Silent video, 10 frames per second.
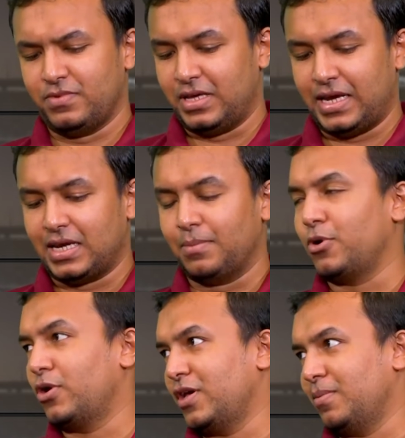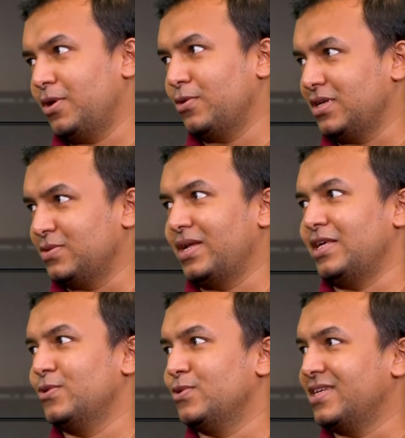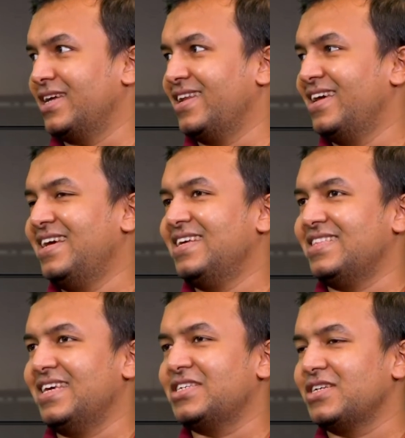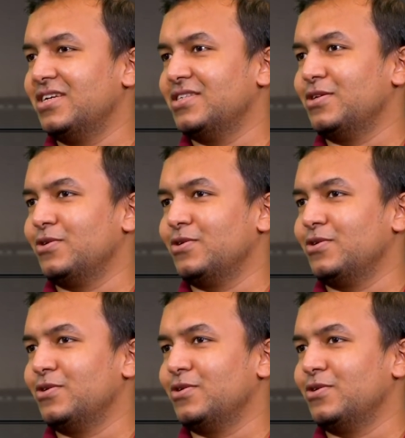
The 8 I'm talking about is Vanindus and Thikshanas.